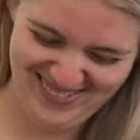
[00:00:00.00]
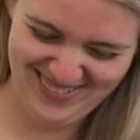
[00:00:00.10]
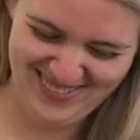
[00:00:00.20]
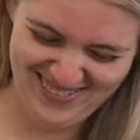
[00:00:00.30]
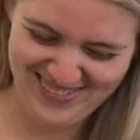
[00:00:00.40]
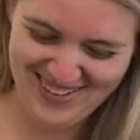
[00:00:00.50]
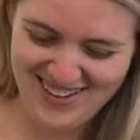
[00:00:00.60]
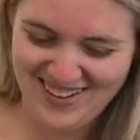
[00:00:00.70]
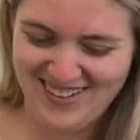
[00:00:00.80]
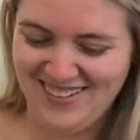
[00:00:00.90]

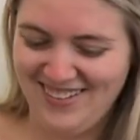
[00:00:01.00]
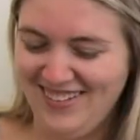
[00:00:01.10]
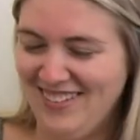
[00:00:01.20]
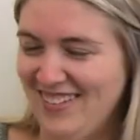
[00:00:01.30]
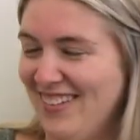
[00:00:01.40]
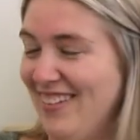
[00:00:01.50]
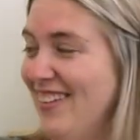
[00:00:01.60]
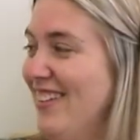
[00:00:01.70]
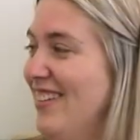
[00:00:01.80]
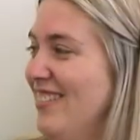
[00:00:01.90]

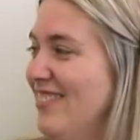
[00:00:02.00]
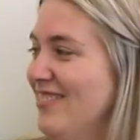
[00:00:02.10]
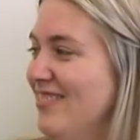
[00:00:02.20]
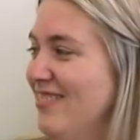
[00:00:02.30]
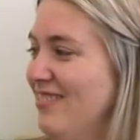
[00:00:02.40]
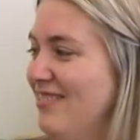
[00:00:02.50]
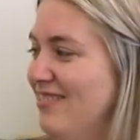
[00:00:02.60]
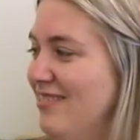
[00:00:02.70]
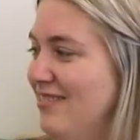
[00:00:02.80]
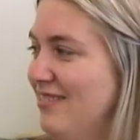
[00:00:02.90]

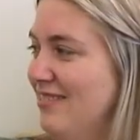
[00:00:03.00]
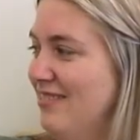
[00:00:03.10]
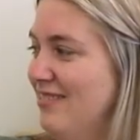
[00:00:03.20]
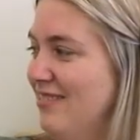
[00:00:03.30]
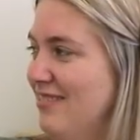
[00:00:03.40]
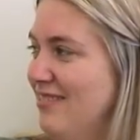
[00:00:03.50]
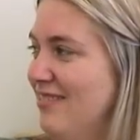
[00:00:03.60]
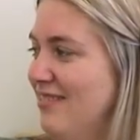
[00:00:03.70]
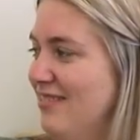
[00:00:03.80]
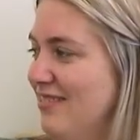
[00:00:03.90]

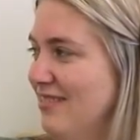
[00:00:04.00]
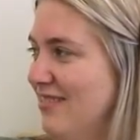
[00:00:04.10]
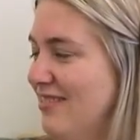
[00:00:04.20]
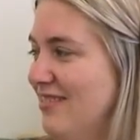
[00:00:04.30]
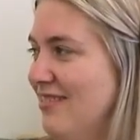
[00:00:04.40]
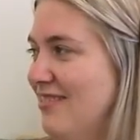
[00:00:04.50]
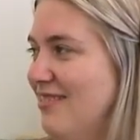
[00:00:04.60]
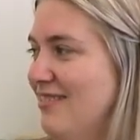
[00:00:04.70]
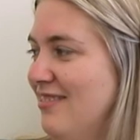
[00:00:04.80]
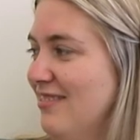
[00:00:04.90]

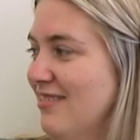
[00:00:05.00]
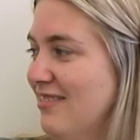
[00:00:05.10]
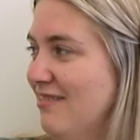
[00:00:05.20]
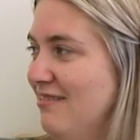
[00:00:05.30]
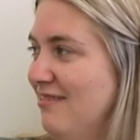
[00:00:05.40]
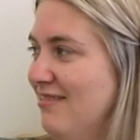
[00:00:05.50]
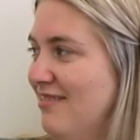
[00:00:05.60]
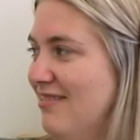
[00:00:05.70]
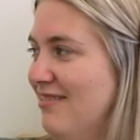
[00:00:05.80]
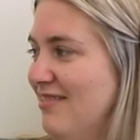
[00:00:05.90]

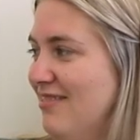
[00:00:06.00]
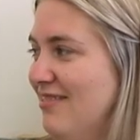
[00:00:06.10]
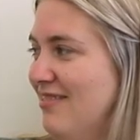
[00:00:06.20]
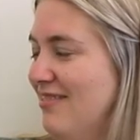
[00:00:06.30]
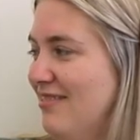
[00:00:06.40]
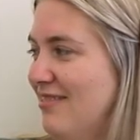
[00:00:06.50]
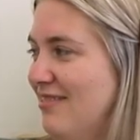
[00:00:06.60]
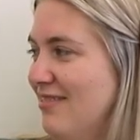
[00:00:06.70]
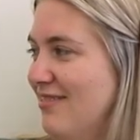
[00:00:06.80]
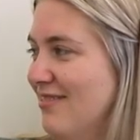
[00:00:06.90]

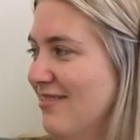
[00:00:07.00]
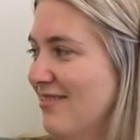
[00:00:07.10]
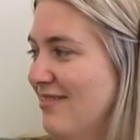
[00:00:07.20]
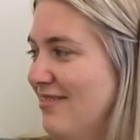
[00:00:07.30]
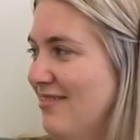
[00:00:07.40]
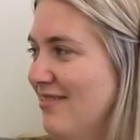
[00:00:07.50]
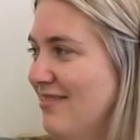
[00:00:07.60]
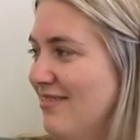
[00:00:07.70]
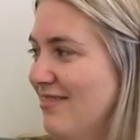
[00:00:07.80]
(silent)